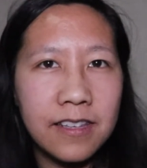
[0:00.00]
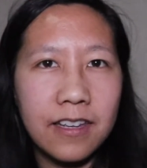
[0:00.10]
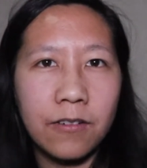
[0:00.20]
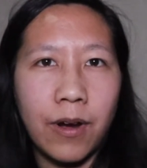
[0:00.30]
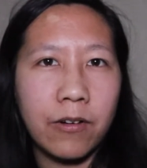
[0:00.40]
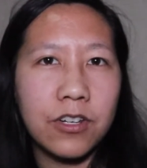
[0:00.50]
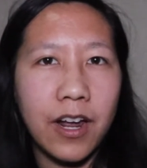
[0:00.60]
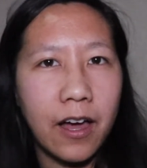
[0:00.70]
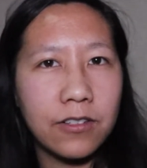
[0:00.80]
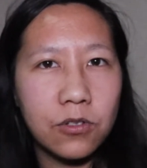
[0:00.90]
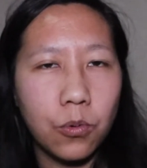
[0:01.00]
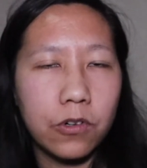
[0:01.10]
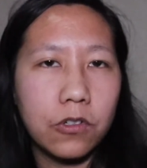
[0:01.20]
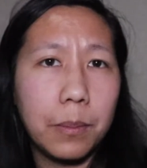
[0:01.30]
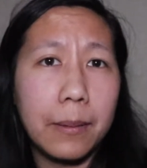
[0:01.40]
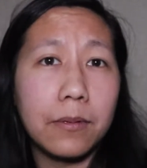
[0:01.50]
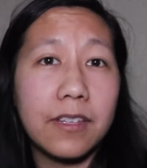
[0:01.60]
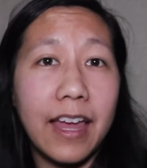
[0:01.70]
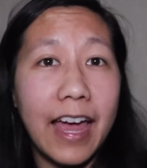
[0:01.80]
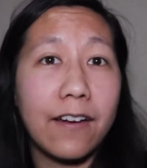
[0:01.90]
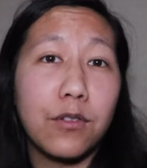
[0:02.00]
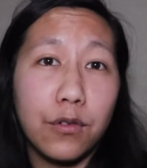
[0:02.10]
around your house in order to be able to have